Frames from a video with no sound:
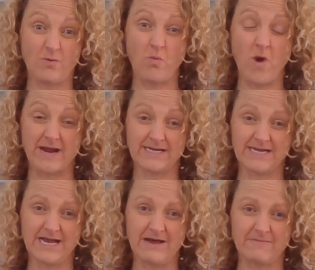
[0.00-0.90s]
1
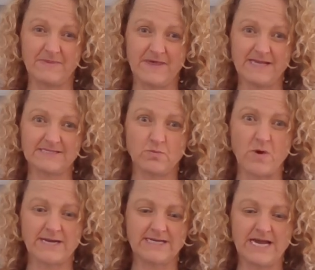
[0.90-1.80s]
cup. That's
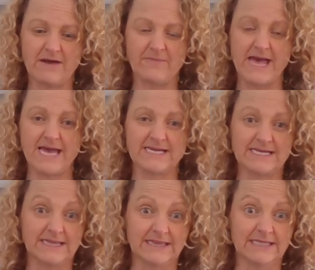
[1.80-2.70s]
1 cup and
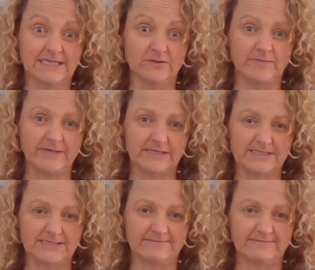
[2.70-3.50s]
a little bit.